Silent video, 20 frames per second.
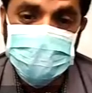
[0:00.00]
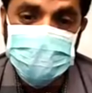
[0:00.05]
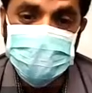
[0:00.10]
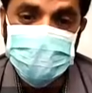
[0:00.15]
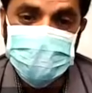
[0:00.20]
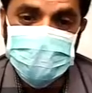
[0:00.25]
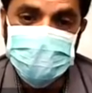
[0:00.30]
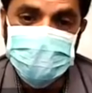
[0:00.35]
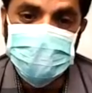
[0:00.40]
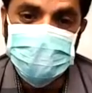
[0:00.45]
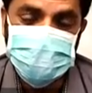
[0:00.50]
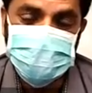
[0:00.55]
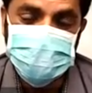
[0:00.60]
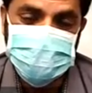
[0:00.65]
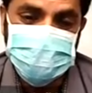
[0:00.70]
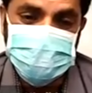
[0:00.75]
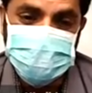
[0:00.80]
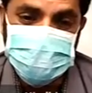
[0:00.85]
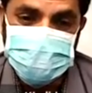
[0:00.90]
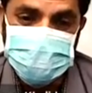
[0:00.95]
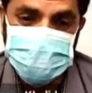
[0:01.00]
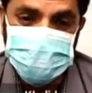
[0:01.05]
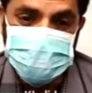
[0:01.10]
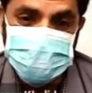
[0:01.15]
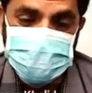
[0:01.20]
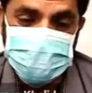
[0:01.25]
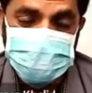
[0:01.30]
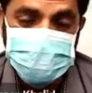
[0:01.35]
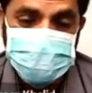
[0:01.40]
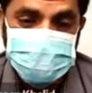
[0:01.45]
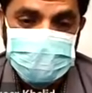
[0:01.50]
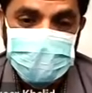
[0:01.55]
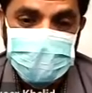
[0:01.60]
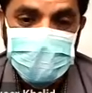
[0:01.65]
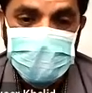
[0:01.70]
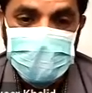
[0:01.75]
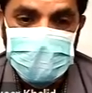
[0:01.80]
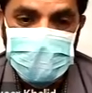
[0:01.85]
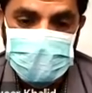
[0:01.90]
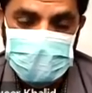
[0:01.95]
develop in patient with cirrhosis?
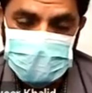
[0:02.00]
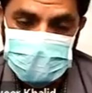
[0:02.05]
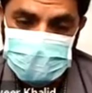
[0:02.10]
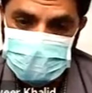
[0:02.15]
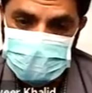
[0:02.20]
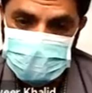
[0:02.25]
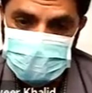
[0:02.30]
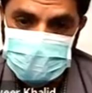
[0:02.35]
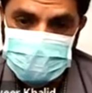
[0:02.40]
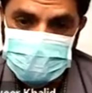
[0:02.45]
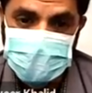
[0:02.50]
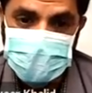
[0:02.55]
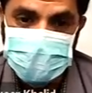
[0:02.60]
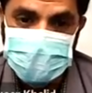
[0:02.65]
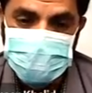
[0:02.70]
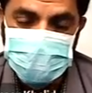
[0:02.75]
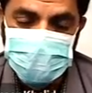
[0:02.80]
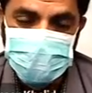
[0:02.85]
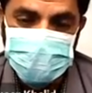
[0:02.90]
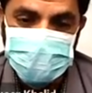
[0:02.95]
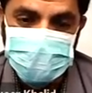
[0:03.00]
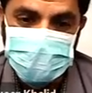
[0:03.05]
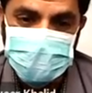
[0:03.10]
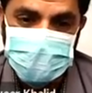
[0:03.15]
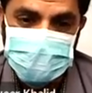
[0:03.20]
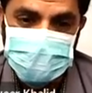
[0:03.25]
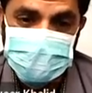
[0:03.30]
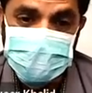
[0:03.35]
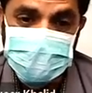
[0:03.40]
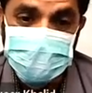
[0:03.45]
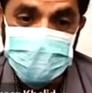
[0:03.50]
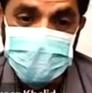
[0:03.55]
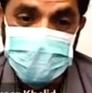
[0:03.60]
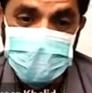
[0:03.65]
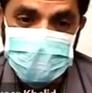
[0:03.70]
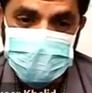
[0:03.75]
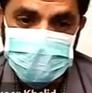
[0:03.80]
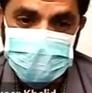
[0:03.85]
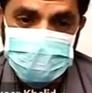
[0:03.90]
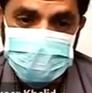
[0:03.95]
As I told you, there is
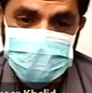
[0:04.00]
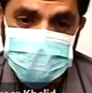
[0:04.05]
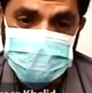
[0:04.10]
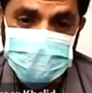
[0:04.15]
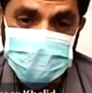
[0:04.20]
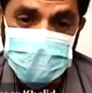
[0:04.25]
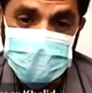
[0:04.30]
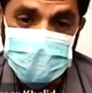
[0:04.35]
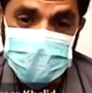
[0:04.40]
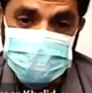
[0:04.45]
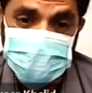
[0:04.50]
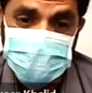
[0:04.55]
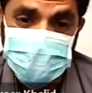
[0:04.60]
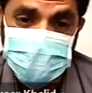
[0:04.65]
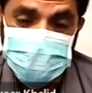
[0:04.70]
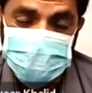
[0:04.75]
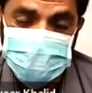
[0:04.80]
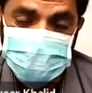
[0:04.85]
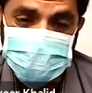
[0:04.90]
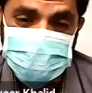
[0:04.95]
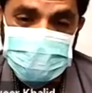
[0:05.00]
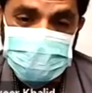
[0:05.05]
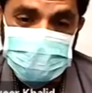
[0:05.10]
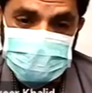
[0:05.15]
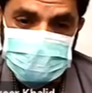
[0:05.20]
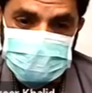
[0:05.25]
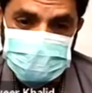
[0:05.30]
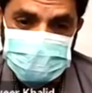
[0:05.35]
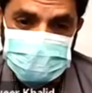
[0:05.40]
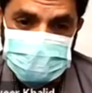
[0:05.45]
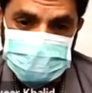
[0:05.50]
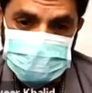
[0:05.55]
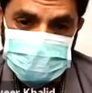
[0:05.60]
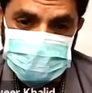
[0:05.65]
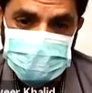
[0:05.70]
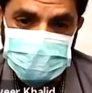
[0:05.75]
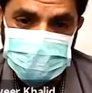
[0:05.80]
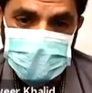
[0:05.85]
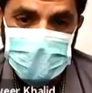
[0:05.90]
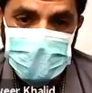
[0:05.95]
splanchnic vasodilation in patient with the cirrhosis.
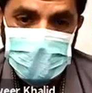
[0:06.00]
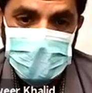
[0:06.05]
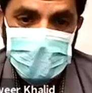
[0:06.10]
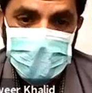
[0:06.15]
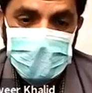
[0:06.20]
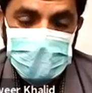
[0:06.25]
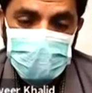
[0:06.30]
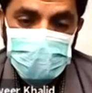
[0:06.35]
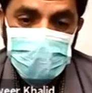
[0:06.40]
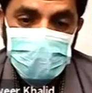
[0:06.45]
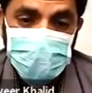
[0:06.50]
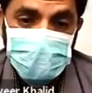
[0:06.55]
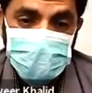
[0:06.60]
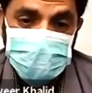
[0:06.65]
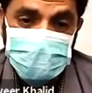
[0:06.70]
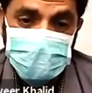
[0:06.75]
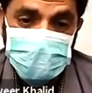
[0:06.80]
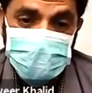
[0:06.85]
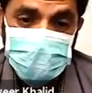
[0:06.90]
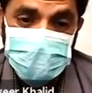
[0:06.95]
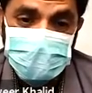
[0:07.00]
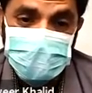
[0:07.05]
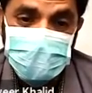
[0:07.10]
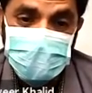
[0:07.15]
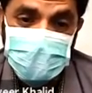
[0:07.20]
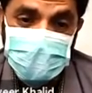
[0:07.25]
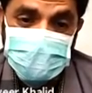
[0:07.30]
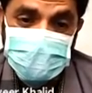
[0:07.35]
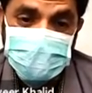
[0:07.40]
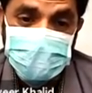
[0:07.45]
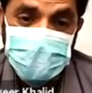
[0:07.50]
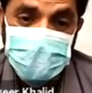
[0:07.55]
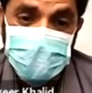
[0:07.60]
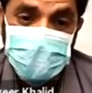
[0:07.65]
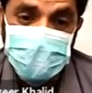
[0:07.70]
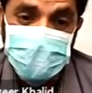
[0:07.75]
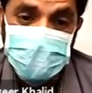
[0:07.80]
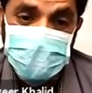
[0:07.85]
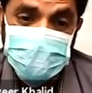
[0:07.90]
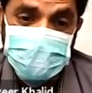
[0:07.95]
Whole of the blood has been
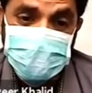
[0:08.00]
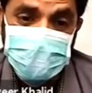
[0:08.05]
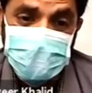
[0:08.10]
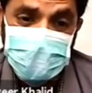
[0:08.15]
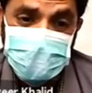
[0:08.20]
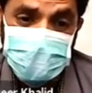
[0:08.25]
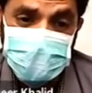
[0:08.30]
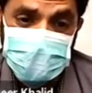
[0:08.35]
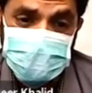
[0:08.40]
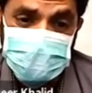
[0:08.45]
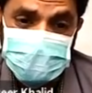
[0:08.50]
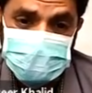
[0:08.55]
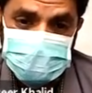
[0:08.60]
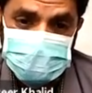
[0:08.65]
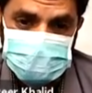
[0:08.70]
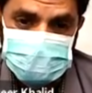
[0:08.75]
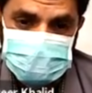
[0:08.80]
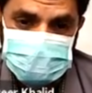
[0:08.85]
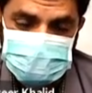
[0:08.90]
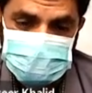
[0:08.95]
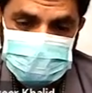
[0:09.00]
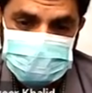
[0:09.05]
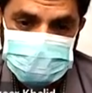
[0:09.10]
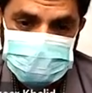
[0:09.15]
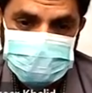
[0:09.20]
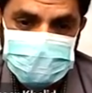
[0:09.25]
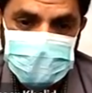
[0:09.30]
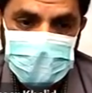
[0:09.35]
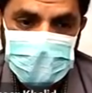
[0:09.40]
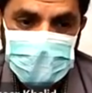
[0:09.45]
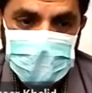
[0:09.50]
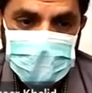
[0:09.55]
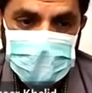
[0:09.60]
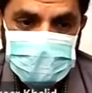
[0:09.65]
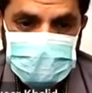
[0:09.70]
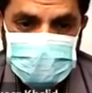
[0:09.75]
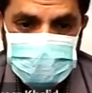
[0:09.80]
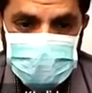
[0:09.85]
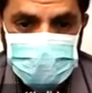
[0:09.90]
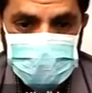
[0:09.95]
in the splanchnic circulation.
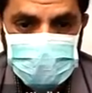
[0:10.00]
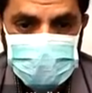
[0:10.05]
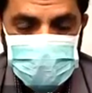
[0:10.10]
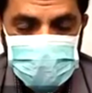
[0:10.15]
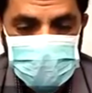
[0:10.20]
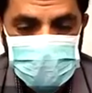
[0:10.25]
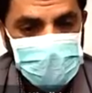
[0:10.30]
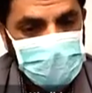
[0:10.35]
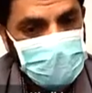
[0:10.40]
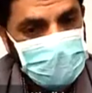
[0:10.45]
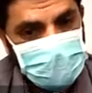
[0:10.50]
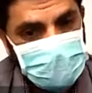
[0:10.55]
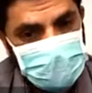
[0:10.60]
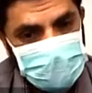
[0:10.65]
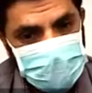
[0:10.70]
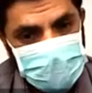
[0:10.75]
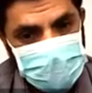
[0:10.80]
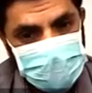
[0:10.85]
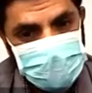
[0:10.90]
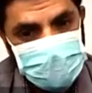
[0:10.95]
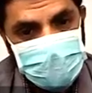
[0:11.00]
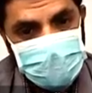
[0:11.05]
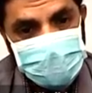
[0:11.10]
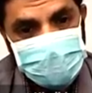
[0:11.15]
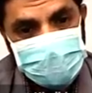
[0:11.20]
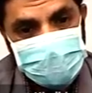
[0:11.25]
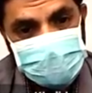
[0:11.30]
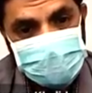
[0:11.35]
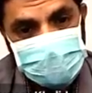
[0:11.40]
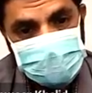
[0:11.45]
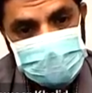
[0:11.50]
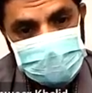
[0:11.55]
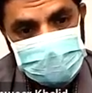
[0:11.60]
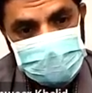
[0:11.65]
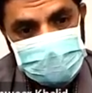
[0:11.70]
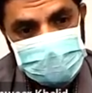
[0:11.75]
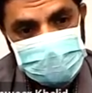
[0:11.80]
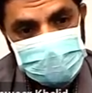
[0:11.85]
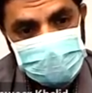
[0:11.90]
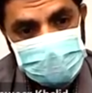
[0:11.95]
So, whenever the
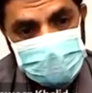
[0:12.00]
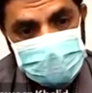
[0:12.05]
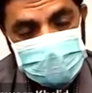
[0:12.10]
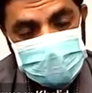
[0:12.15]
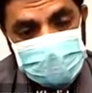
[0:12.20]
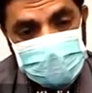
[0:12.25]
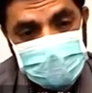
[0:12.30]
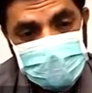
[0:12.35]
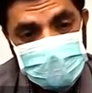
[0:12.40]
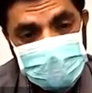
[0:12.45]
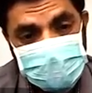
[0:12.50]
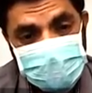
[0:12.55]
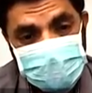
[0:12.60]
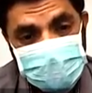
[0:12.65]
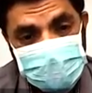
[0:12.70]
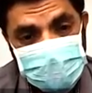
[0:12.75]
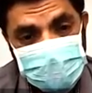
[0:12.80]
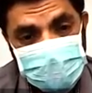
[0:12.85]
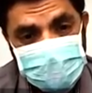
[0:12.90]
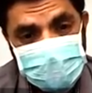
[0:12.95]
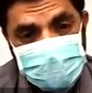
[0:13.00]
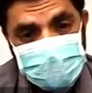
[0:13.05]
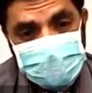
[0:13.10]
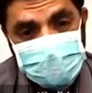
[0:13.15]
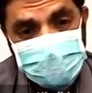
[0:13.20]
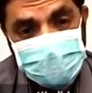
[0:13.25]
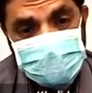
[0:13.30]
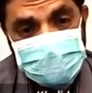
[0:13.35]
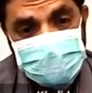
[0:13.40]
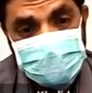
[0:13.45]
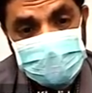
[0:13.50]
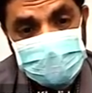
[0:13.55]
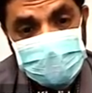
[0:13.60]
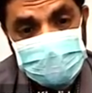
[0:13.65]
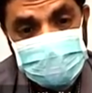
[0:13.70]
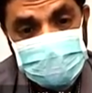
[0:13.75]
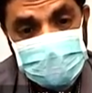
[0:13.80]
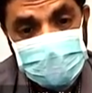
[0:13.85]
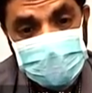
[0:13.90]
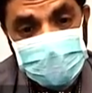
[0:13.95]
whole of the blood is in the splanchnic
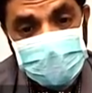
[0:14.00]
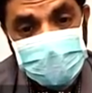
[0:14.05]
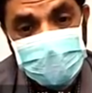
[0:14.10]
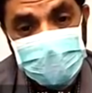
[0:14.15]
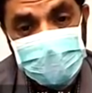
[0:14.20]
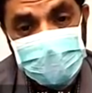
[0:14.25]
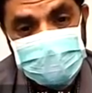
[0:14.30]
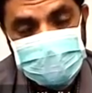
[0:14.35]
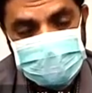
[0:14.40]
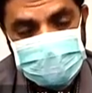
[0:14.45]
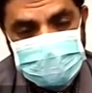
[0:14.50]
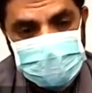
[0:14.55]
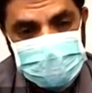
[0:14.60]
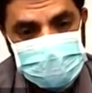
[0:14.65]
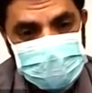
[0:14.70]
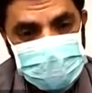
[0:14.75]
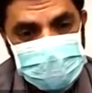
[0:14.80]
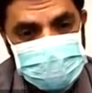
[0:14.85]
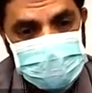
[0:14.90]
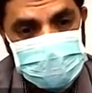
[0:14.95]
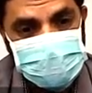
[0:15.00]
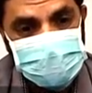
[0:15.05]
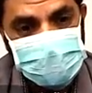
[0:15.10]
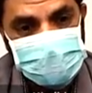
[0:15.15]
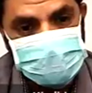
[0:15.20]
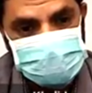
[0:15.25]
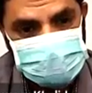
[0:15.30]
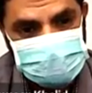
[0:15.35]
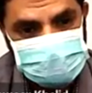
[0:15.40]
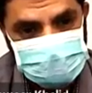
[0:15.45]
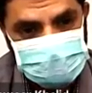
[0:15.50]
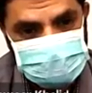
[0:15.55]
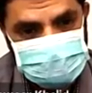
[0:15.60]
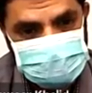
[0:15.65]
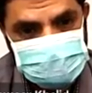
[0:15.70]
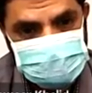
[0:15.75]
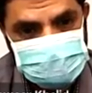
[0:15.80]
circulation, renal circulation compromised.